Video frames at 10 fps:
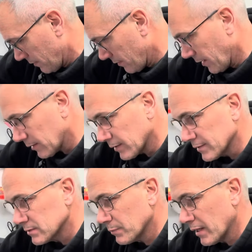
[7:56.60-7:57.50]
think
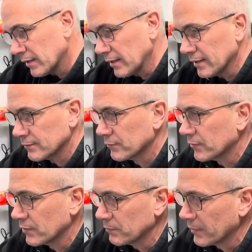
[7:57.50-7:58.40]
that's about it
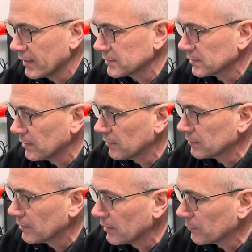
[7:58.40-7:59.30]
for masking
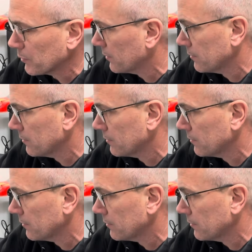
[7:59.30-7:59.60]
tape.